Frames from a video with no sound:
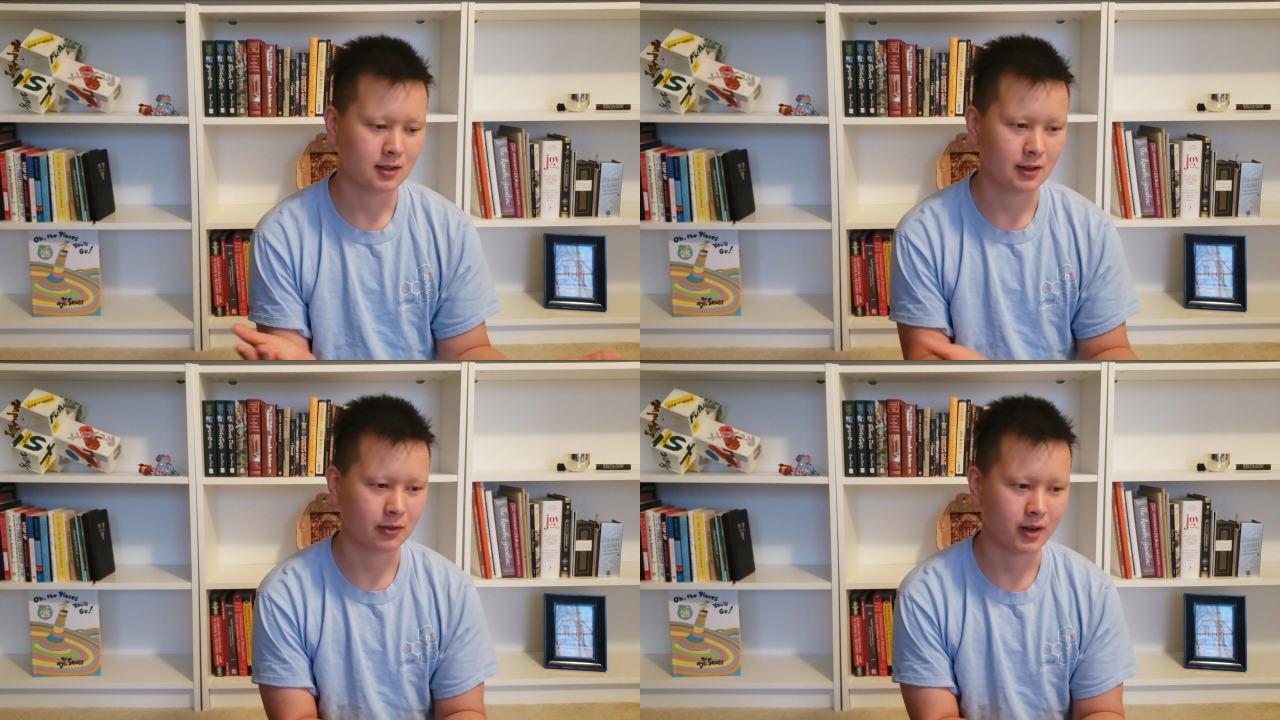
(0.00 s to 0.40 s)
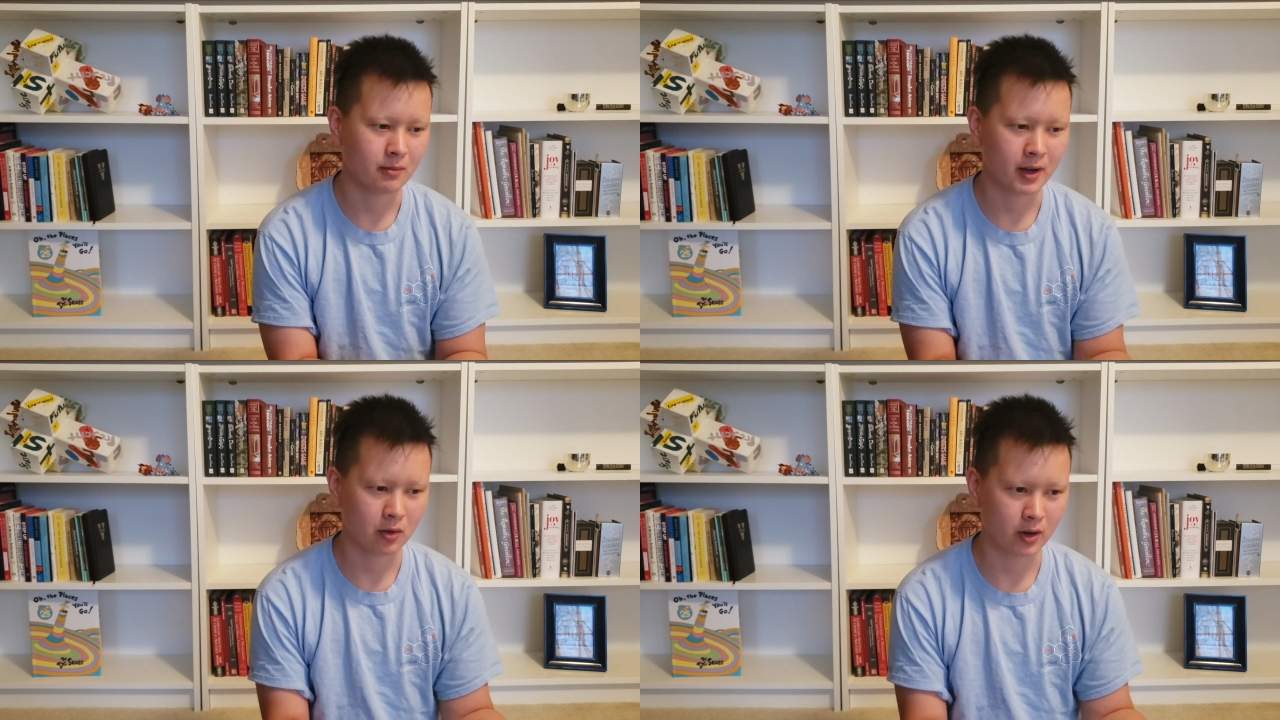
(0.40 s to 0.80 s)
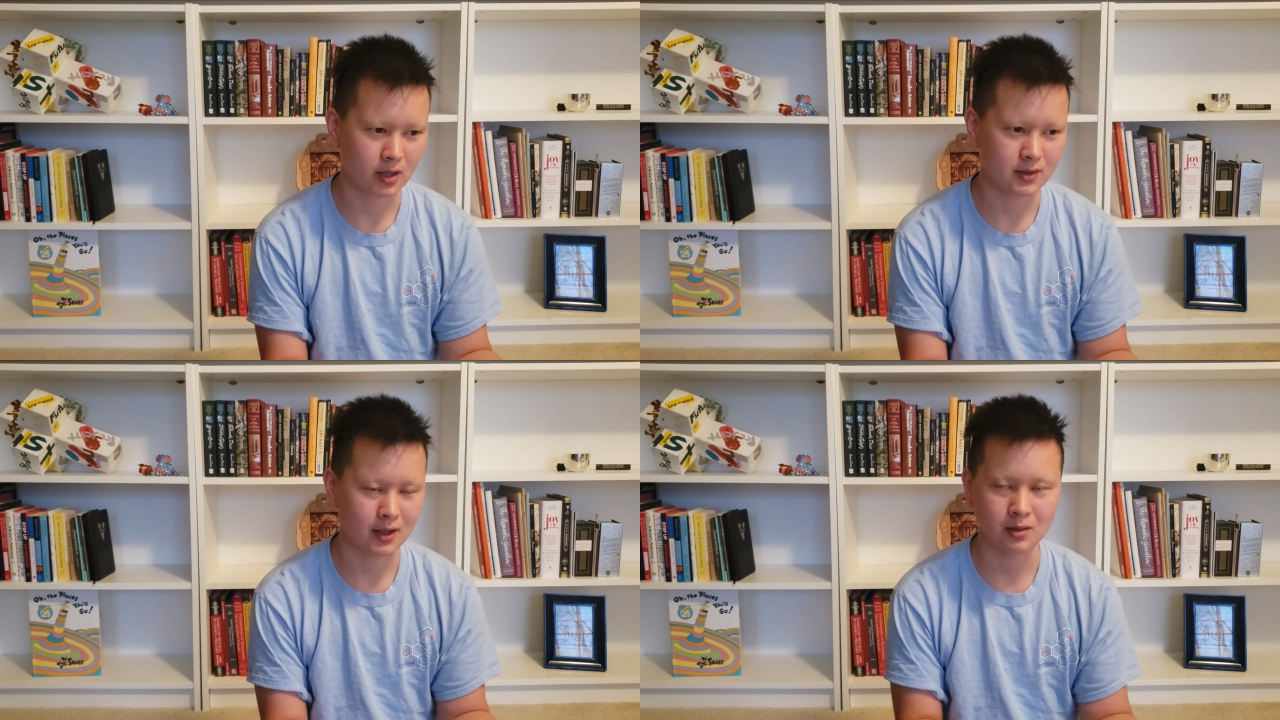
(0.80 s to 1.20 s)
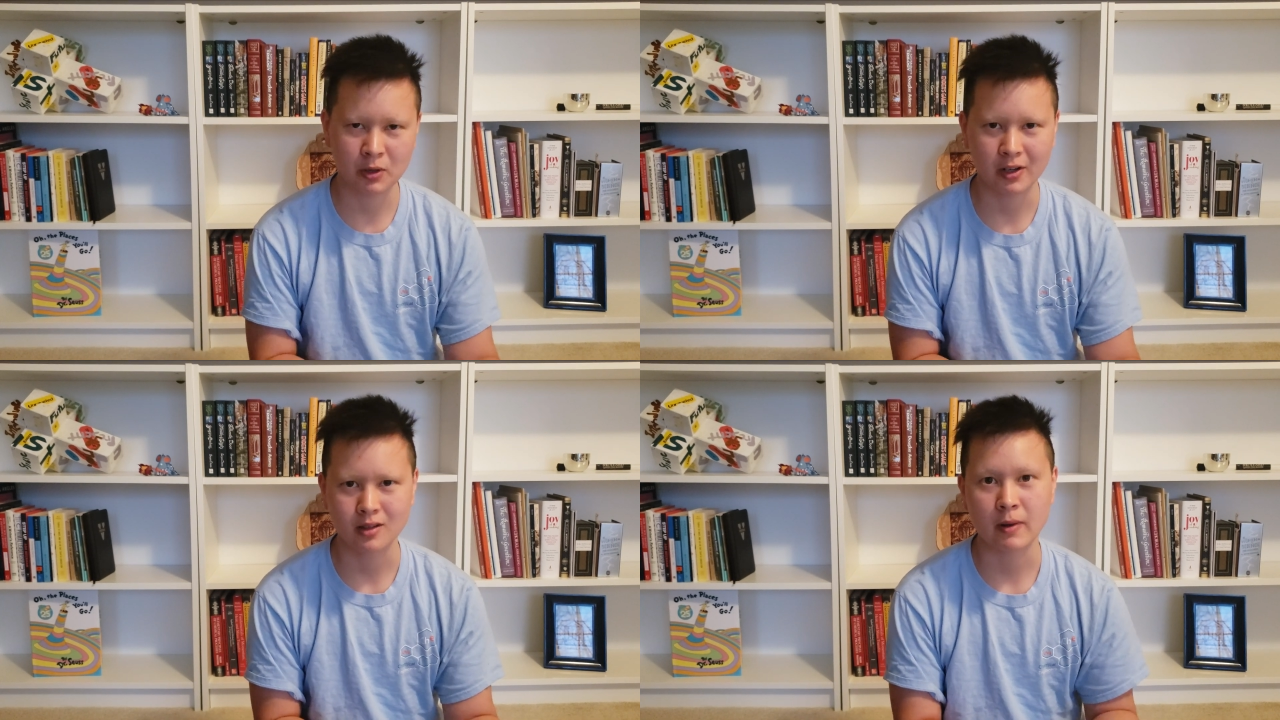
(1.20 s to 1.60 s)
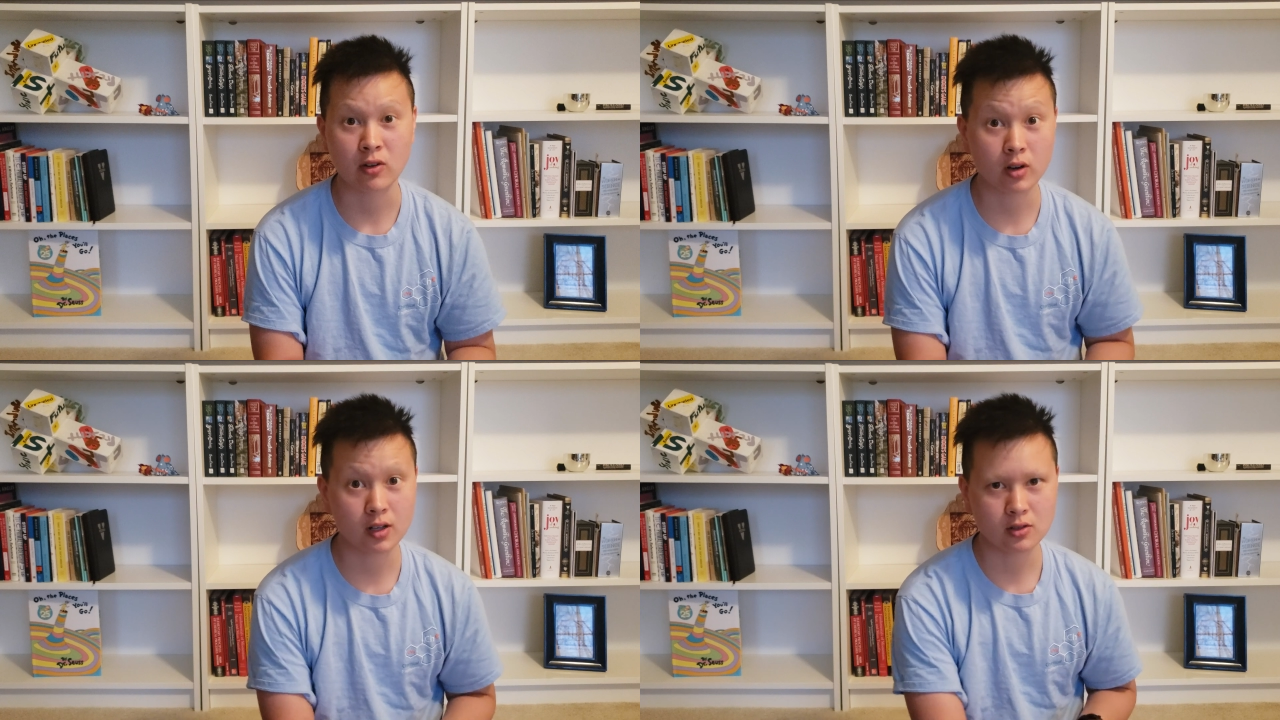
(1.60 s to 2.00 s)
different minorities experience
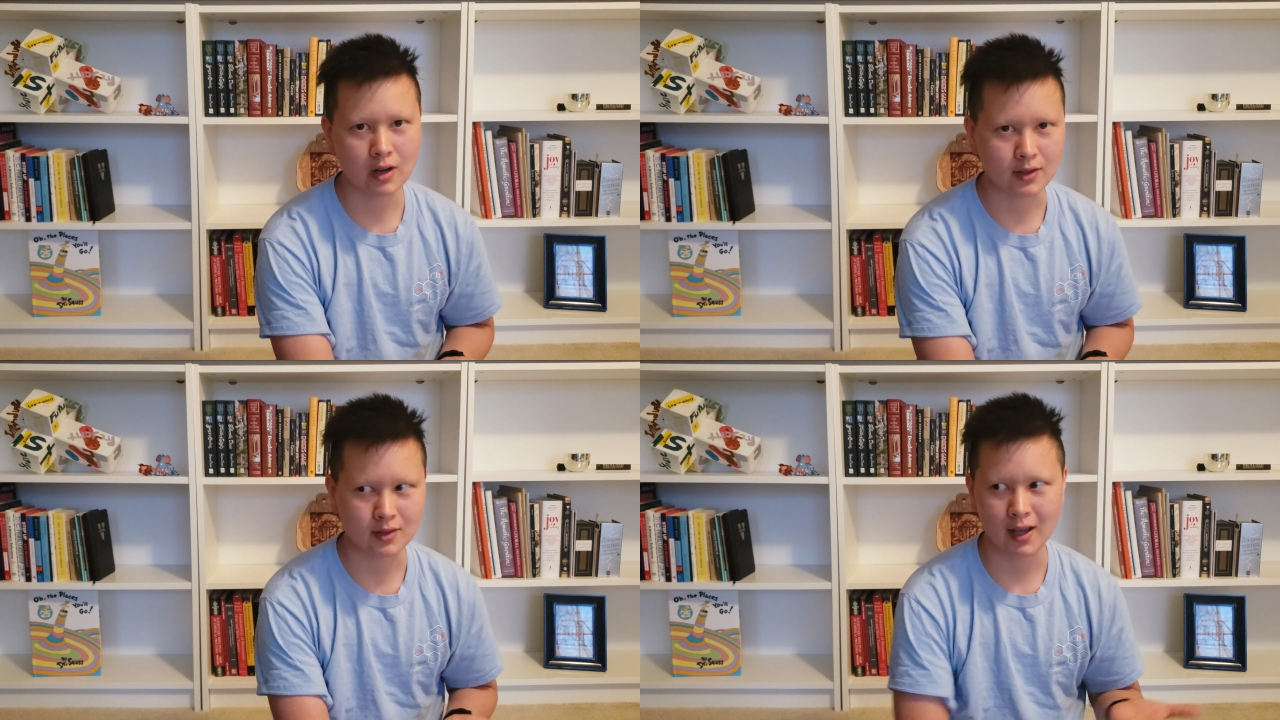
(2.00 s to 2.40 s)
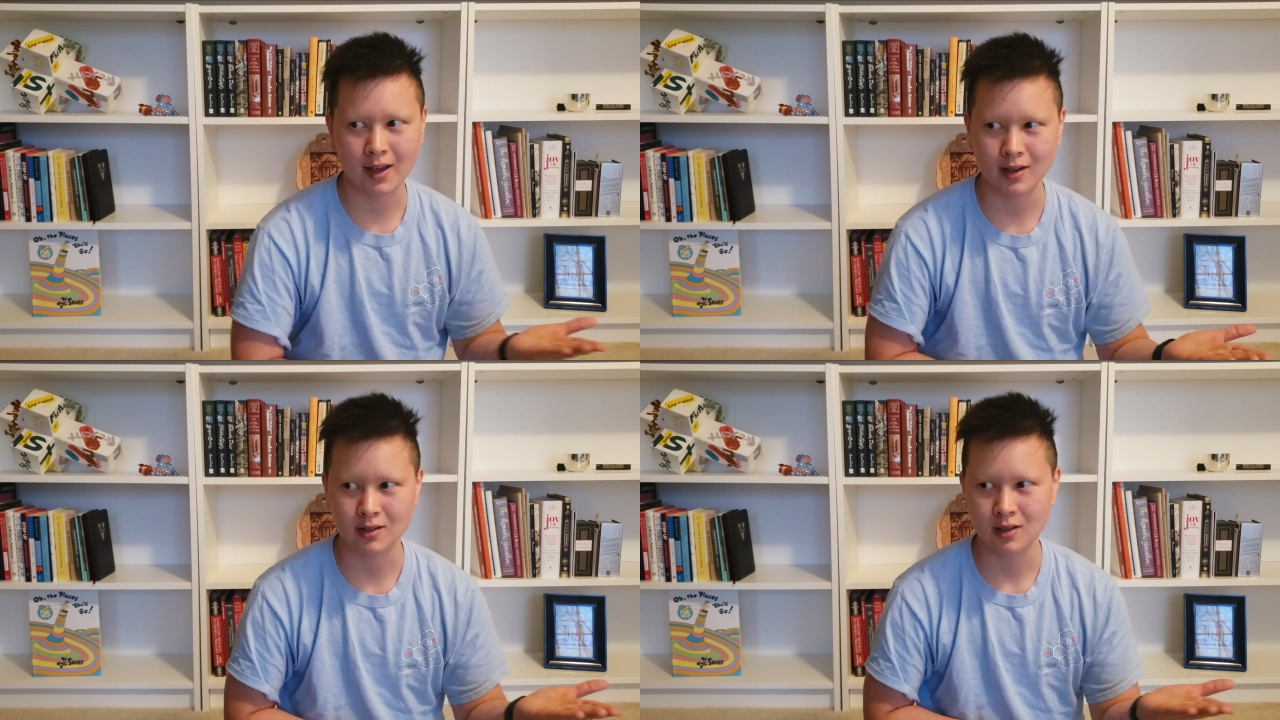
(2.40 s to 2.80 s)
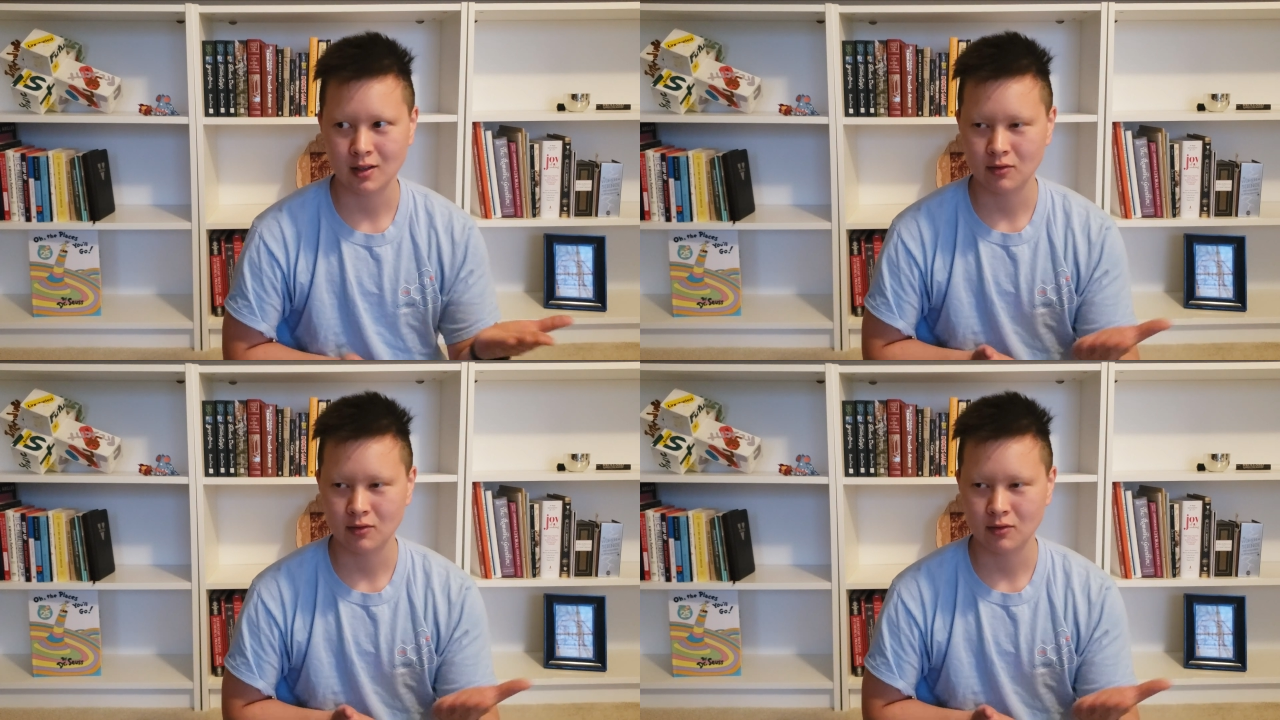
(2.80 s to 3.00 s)
minority stress and